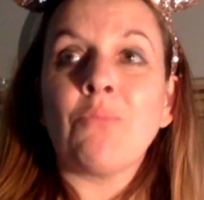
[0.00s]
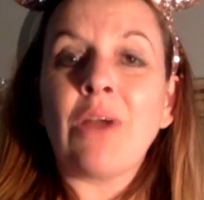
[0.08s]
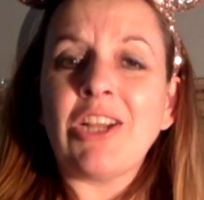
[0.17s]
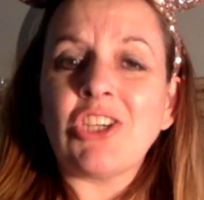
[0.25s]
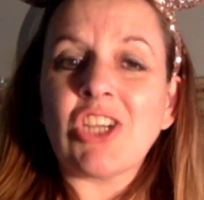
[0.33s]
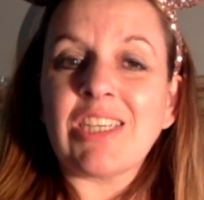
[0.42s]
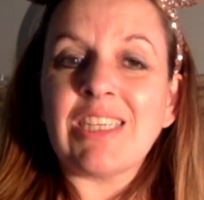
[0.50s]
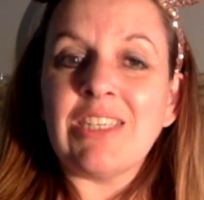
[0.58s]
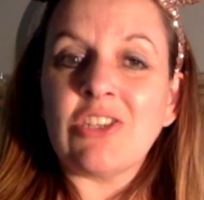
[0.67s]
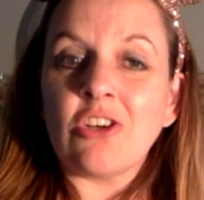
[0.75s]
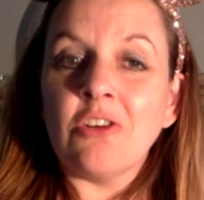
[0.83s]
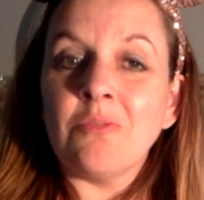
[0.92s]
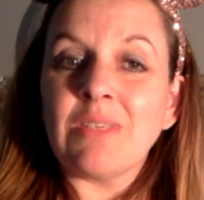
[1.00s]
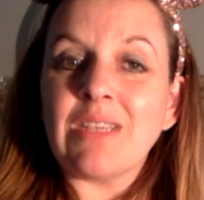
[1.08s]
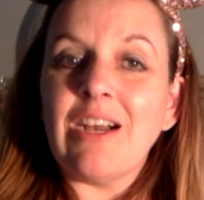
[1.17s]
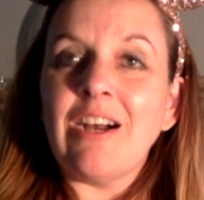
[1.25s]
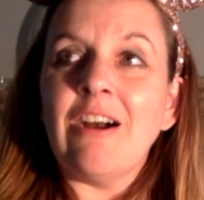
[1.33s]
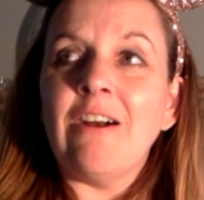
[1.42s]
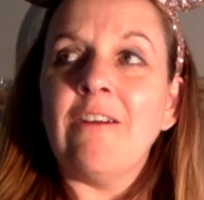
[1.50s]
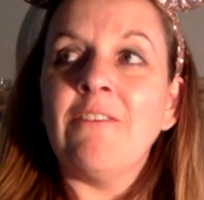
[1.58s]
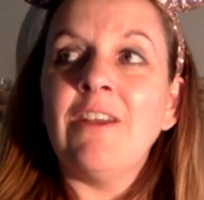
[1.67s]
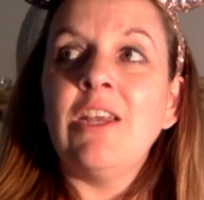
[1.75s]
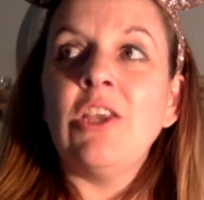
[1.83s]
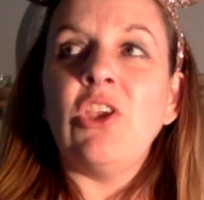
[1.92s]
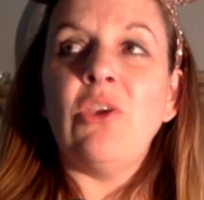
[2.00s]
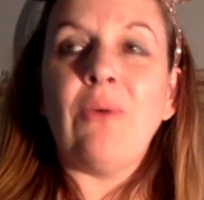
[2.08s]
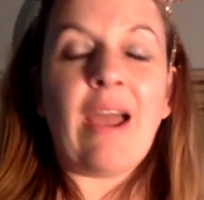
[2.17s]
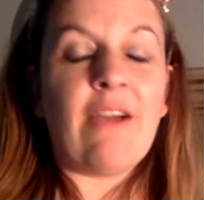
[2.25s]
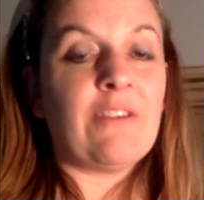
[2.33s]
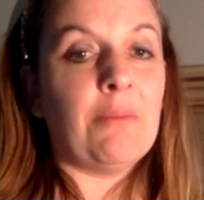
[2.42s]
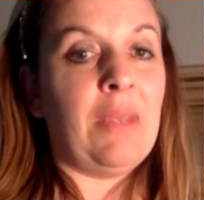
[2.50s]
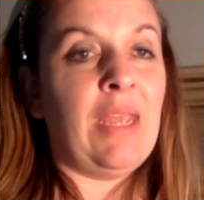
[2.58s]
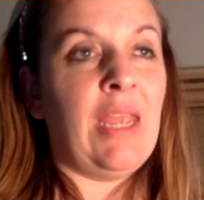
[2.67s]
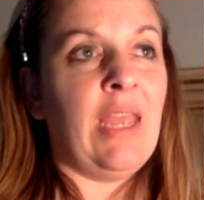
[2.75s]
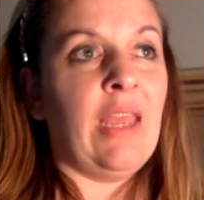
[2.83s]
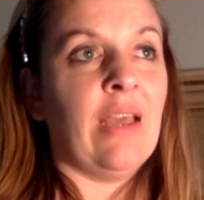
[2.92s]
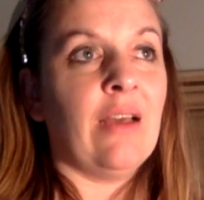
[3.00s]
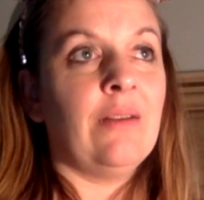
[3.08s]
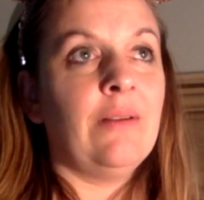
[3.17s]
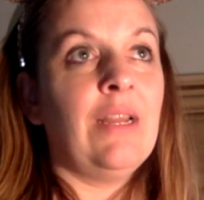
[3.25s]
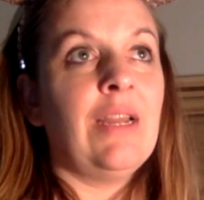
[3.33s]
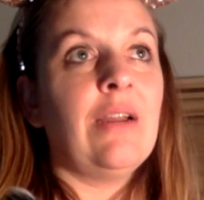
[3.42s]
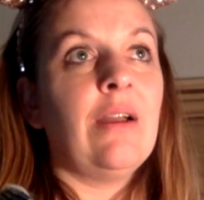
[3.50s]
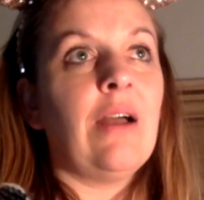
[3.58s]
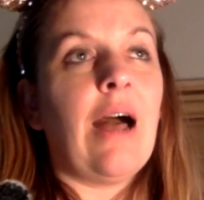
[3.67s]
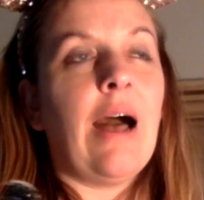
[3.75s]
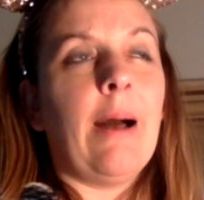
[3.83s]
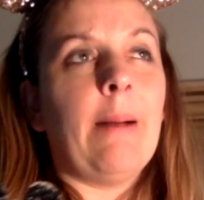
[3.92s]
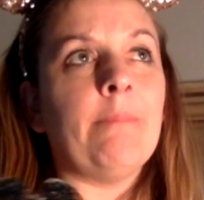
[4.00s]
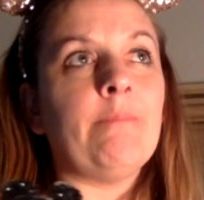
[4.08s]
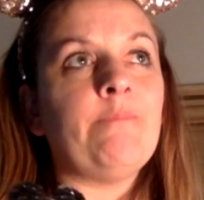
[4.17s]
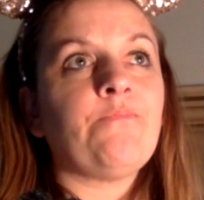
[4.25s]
project in terms of you have to be um,